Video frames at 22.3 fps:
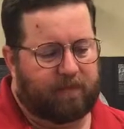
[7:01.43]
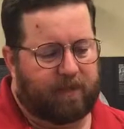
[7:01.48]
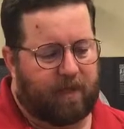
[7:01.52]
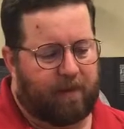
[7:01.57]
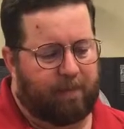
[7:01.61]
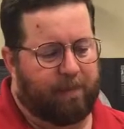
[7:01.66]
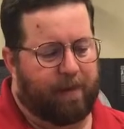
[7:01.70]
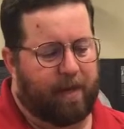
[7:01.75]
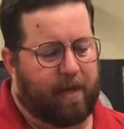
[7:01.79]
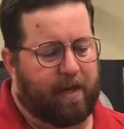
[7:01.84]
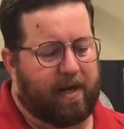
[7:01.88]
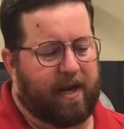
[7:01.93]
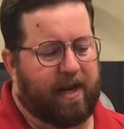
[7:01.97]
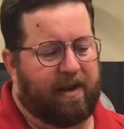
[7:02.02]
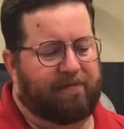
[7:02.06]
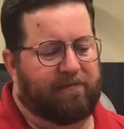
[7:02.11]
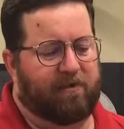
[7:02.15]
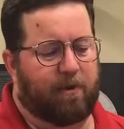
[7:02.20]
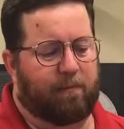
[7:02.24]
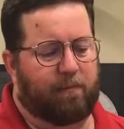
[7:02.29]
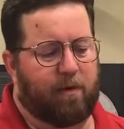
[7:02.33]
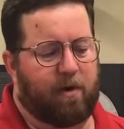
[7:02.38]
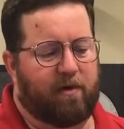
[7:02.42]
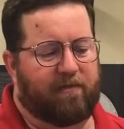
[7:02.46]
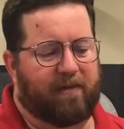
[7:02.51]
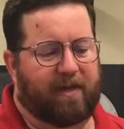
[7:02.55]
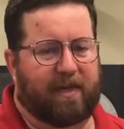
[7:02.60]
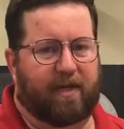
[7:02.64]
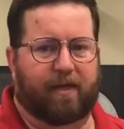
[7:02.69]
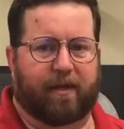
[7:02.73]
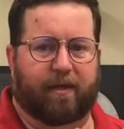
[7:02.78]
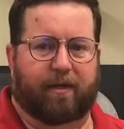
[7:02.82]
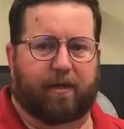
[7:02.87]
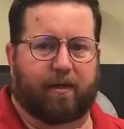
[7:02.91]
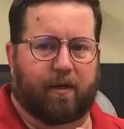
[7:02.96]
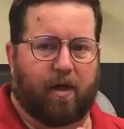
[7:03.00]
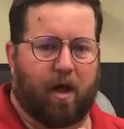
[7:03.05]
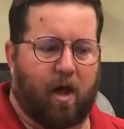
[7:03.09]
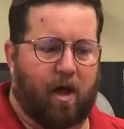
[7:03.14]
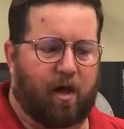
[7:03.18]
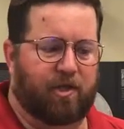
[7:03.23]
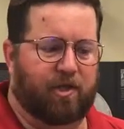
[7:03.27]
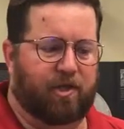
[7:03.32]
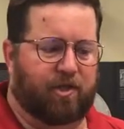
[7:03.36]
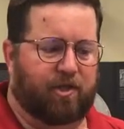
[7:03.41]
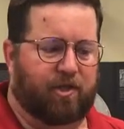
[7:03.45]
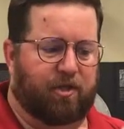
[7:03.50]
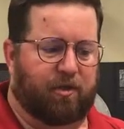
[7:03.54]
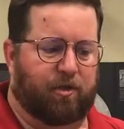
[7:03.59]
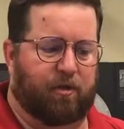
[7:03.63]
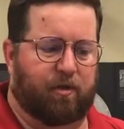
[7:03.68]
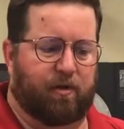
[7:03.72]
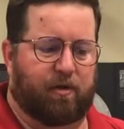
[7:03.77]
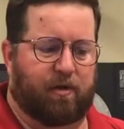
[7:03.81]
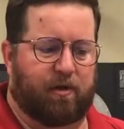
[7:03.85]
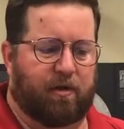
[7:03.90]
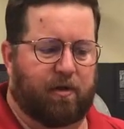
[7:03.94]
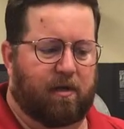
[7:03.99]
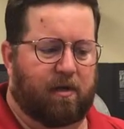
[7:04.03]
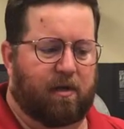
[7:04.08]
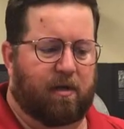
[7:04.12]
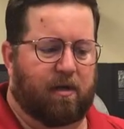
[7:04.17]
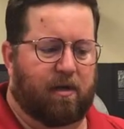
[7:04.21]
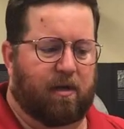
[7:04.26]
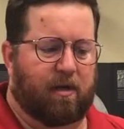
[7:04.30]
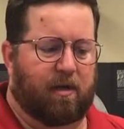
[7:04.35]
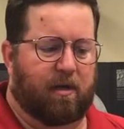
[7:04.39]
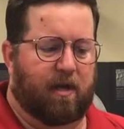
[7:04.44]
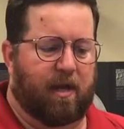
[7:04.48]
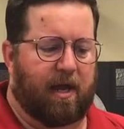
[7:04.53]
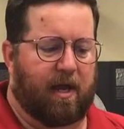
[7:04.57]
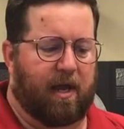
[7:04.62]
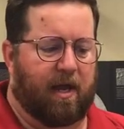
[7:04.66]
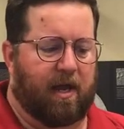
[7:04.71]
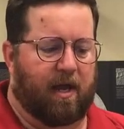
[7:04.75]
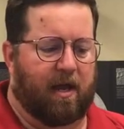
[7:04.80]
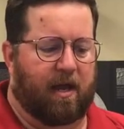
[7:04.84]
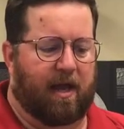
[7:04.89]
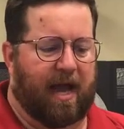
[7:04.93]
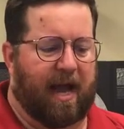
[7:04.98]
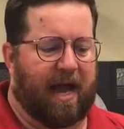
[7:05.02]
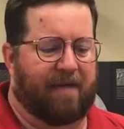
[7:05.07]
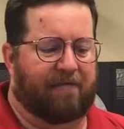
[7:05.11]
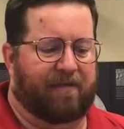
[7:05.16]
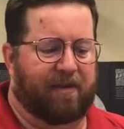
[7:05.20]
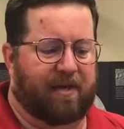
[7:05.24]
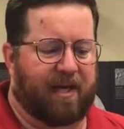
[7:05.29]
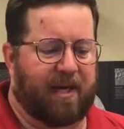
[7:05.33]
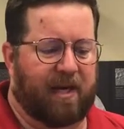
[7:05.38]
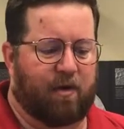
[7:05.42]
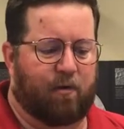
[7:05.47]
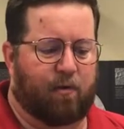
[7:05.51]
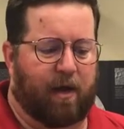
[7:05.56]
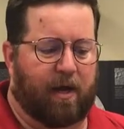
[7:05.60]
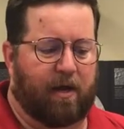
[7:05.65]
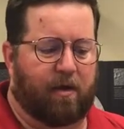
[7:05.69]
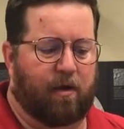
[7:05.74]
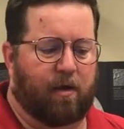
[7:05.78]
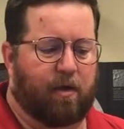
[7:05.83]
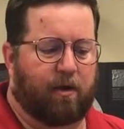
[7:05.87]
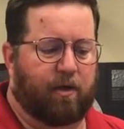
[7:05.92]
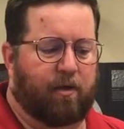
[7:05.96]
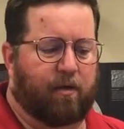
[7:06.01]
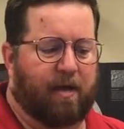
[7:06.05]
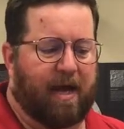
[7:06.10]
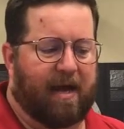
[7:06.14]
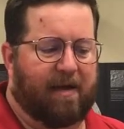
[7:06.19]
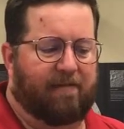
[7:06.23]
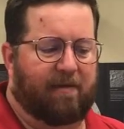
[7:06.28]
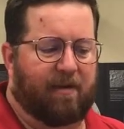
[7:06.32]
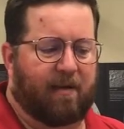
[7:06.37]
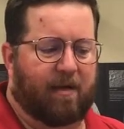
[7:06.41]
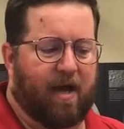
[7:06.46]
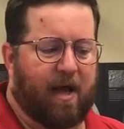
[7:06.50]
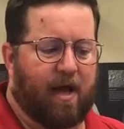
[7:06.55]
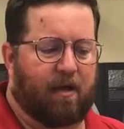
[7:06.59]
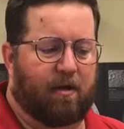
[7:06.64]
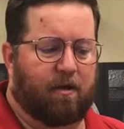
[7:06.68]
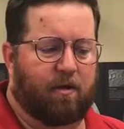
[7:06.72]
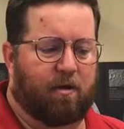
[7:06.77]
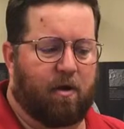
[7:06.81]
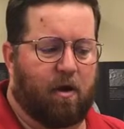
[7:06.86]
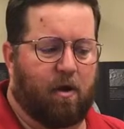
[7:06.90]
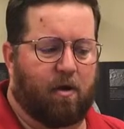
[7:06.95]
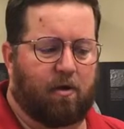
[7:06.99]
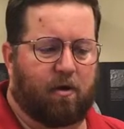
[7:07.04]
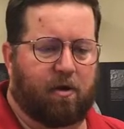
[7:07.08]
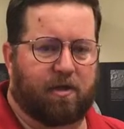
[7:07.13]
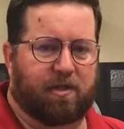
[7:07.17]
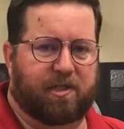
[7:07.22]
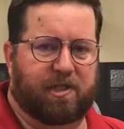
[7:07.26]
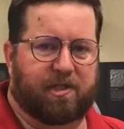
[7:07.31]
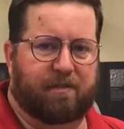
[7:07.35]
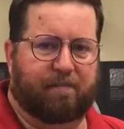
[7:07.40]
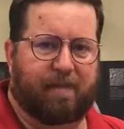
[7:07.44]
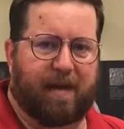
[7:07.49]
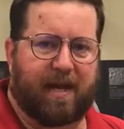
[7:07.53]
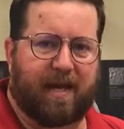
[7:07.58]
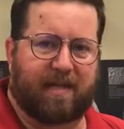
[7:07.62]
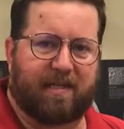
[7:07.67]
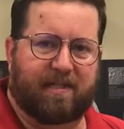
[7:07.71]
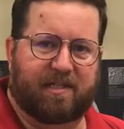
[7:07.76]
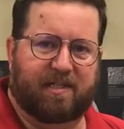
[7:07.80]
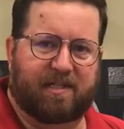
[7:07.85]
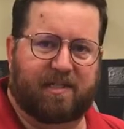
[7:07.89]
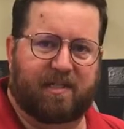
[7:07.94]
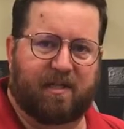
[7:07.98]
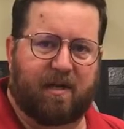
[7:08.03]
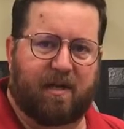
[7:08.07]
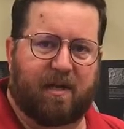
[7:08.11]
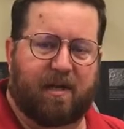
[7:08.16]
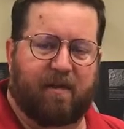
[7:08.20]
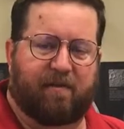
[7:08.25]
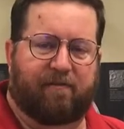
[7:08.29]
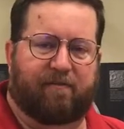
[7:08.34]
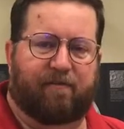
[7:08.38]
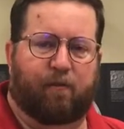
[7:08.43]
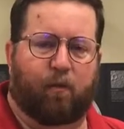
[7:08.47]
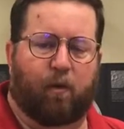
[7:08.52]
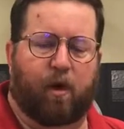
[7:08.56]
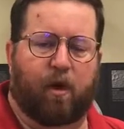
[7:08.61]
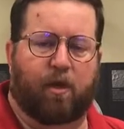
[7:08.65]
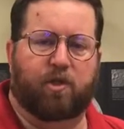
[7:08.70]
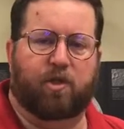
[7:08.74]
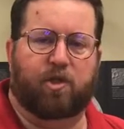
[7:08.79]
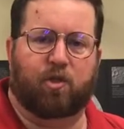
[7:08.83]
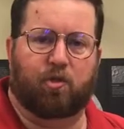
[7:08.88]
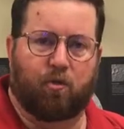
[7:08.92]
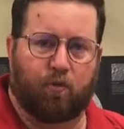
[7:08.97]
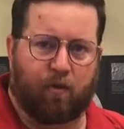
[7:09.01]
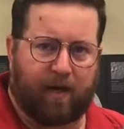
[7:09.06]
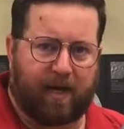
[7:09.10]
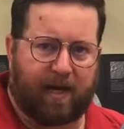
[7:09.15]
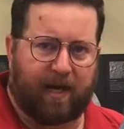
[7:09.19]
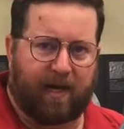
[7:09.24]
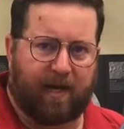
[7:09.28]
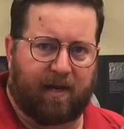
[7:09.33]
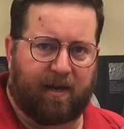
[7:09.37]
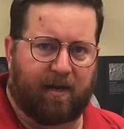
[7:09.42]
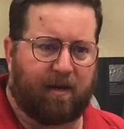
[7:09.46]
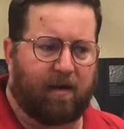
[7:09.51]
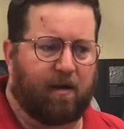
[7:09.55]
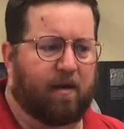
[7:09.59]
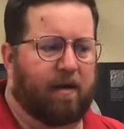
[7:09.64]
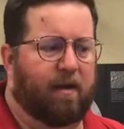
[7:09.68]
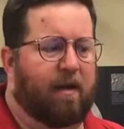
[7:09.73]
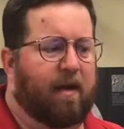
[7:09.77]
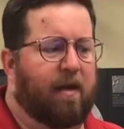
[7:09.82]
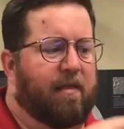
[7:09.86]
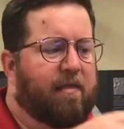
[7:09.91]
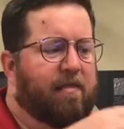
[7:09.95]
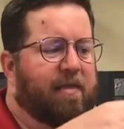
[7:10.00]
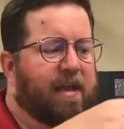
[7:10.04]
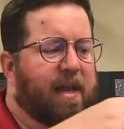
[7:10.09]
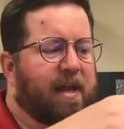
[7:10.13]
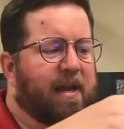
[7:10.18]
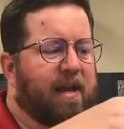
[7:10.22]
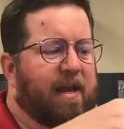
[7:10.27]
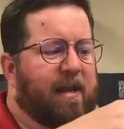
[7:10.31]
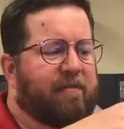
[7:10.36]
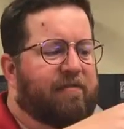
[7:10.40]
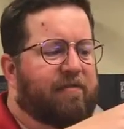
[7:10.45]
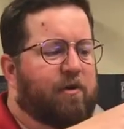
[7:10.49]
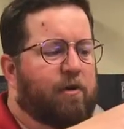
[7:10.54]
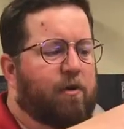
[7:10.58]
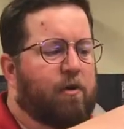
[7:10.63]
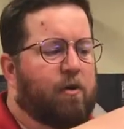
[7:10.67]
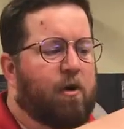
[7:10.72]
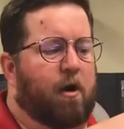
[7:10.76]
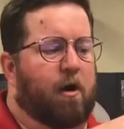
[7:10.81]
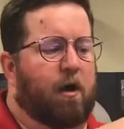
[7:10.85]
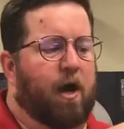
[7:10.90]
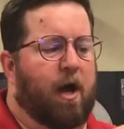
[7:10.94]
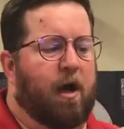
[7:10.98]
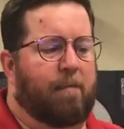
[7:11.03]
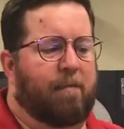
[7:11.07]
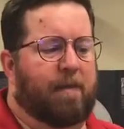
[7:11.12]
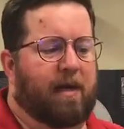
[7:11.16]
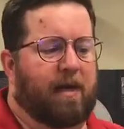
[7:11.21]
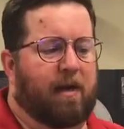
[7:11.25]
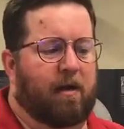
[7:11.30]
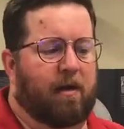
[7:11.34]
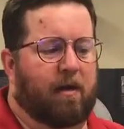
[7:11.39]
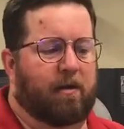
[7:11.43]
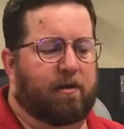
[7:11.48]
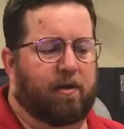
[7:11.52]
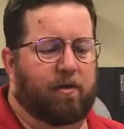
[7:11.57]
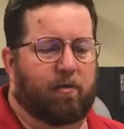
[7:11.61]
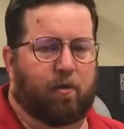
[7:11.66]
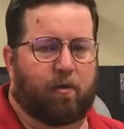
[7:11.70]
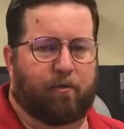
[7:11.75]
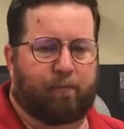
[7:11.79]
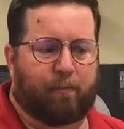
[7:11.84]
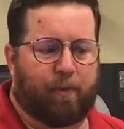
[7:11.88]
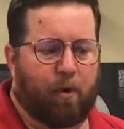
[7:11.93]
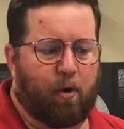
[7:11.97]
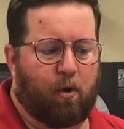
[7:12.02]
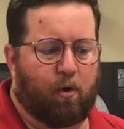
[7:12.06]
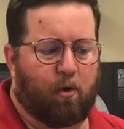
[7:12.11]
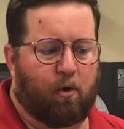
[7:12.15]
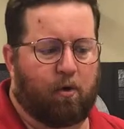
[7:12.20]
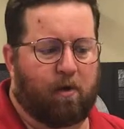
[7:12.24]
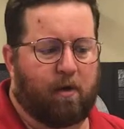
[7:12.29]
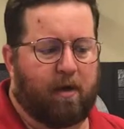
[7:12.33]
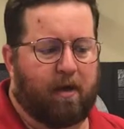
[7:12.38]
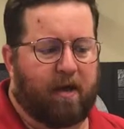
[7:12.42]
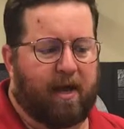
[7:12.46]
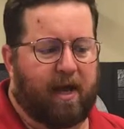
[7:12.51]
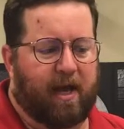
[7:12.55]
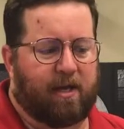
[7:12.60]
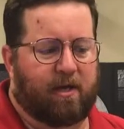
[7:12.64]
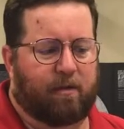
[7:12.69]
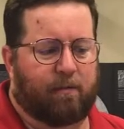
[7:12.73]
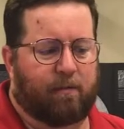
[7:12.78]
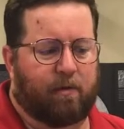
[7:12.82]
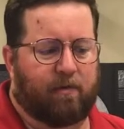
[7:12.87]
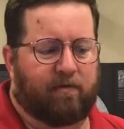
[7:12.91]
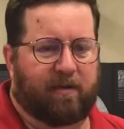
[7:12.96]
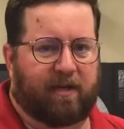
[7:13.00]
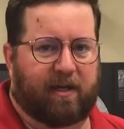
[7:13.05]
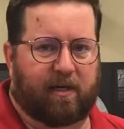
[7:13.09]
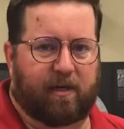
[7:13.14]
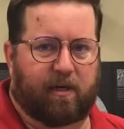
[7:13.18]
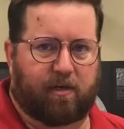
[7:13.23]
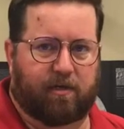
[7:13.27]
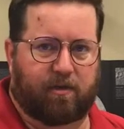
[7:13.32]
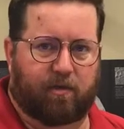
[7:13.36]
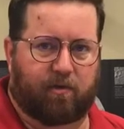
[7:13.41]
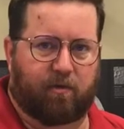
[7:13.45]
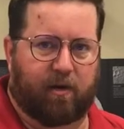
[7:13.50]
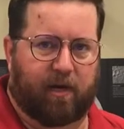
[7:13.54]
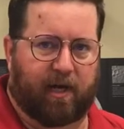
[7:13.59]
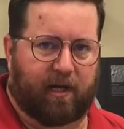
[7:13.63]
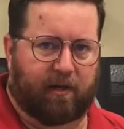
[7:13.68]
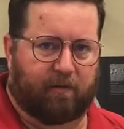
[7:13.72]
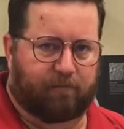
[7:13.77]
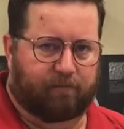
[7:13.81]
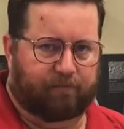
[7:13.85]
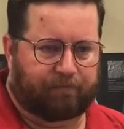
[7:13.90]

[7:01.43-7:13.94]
But if you're moving in longitude at the equator, you have a lot longer space for a degree than if you are up here at the North Pole and you're moving in a degree.